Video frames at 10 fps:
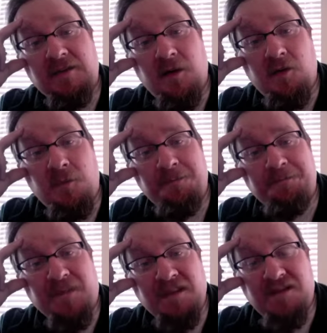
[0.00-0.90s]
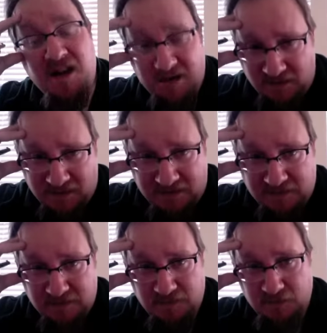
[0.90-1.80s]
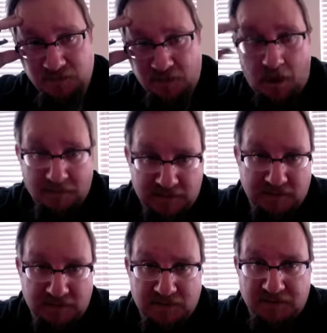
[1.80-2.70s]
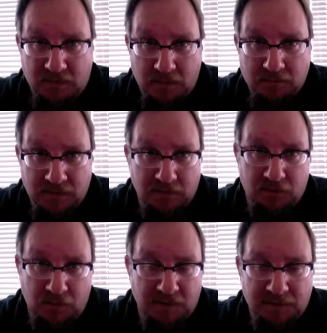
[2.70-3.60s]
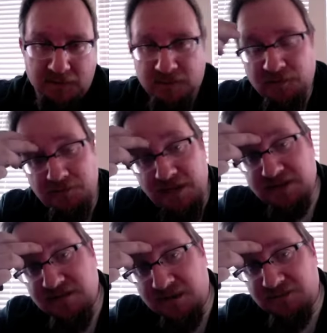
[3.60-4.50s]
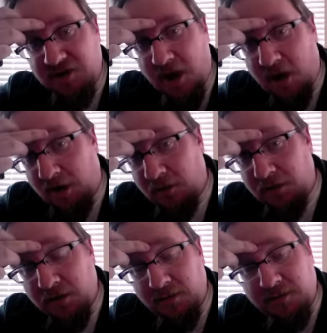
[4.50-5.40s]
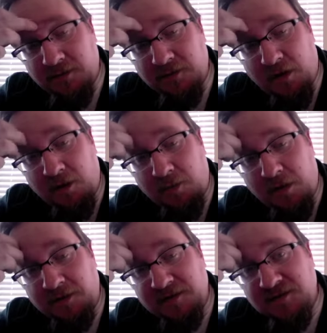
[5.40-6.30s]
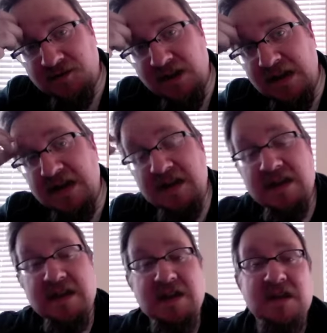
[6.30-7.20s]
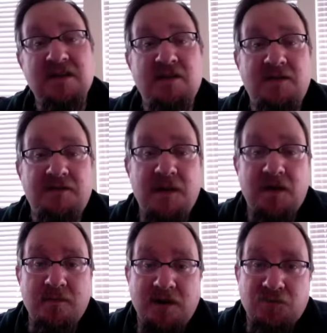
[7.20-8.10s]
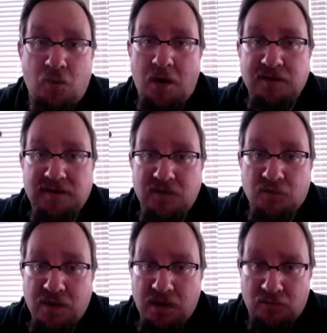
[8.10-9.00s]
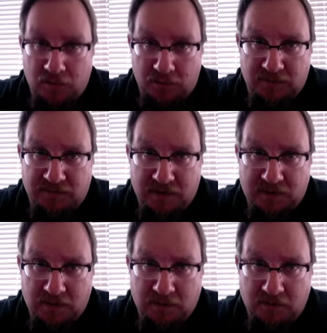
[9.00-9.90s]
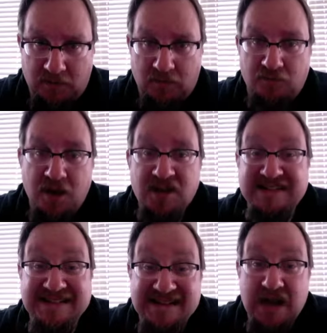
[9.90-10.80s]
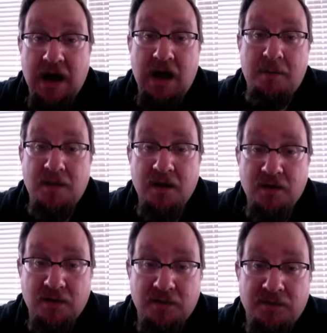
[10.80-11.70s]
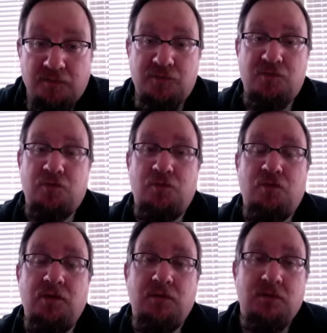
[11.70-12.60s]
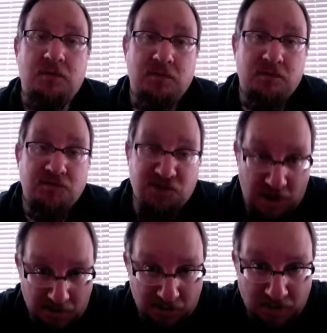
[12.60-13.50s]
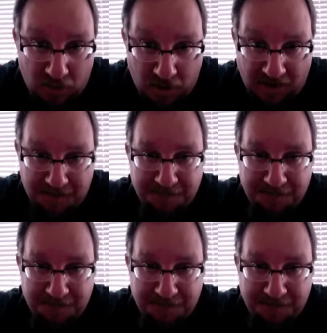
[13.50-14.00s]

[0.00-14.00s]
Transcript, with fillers: so Douglas, who obviously is from Illinois, is sort of based out of Chicago, uh, a Chicago politician, he very much wants the railroad, the Transcontinental Railroad, to come through Chicago, Illinois.